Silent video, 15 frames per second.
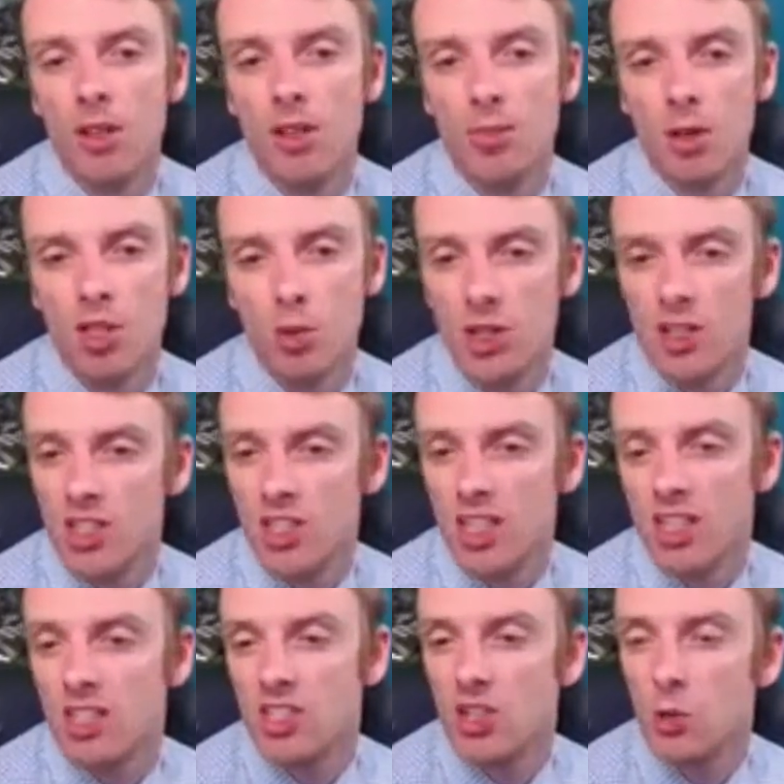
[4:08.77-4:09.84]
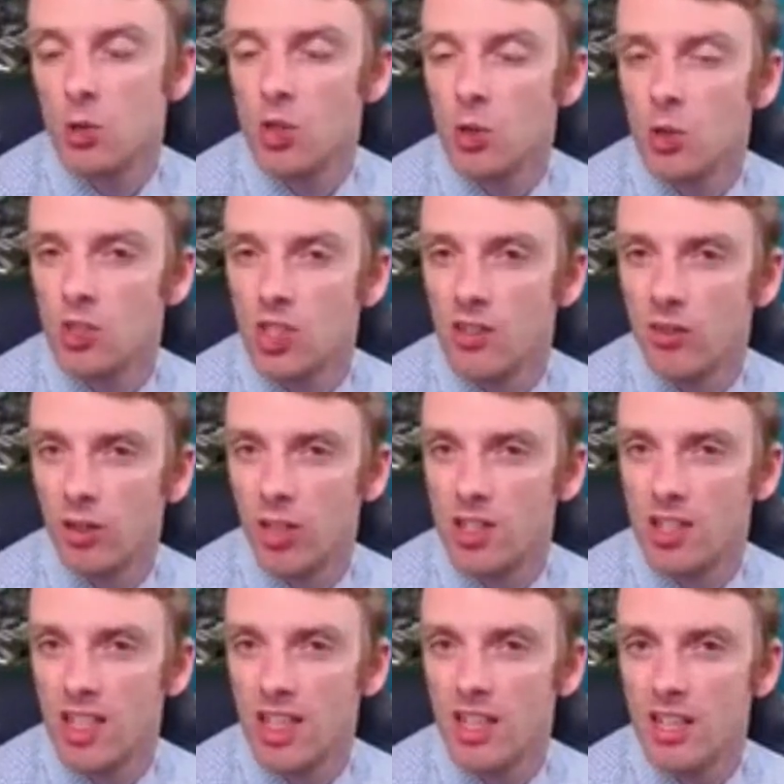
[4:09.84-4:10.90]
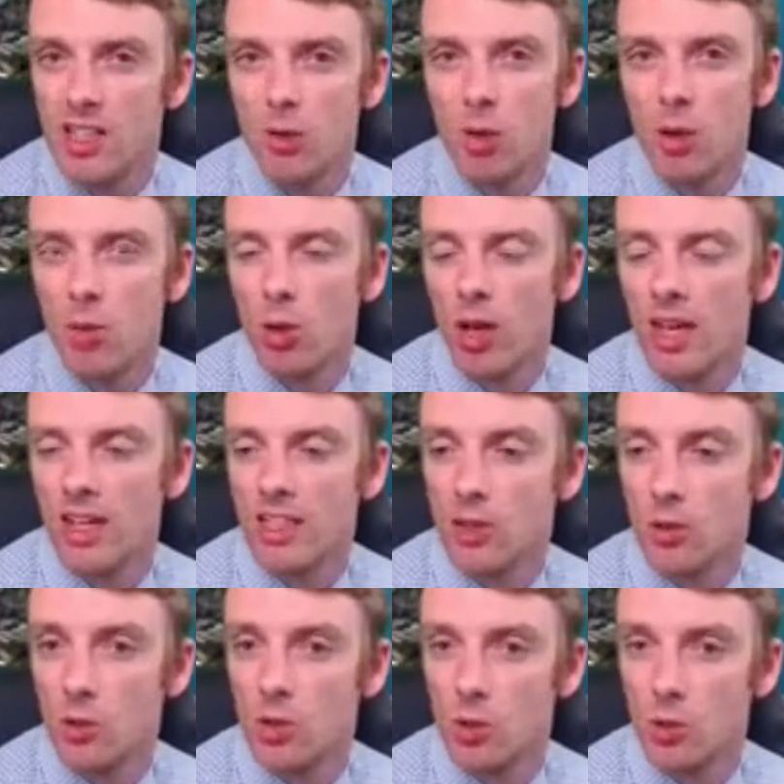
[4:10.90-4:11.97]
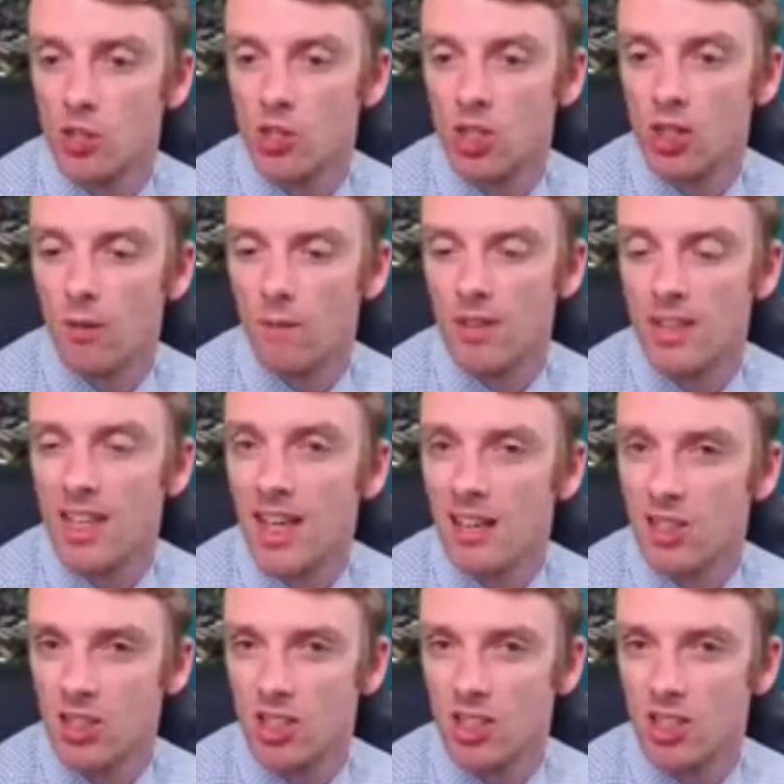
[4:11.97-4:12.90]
My 20 is deal sourcing for SA. So I'm not a deal sourcer yet,